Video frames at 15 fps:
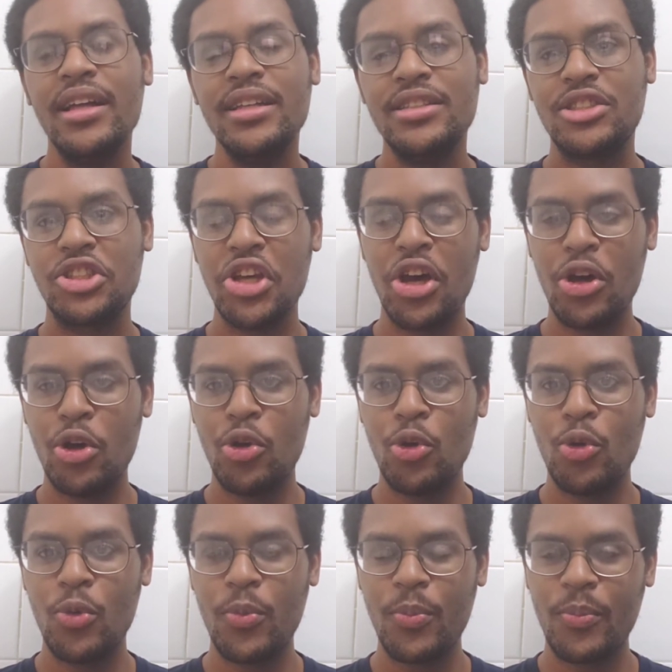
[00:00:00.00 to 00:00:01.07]

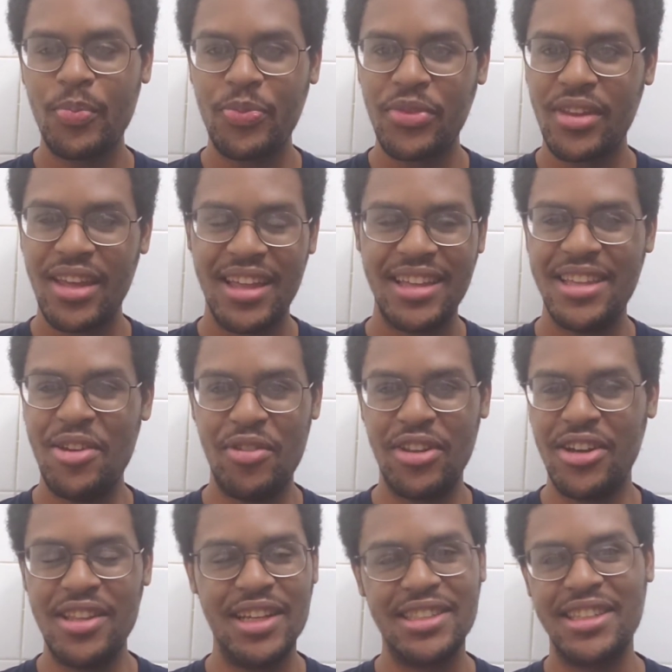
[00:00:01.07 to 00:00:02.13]
So, even
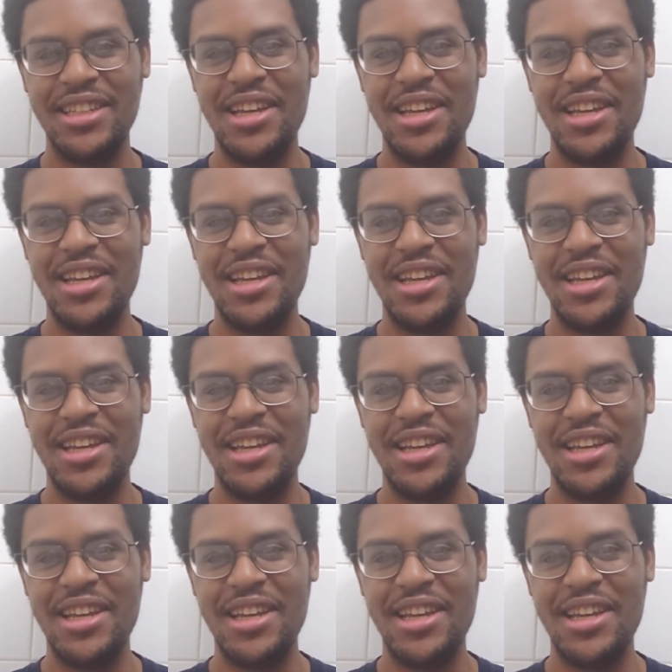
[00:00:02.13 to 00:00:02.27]
though he doesn't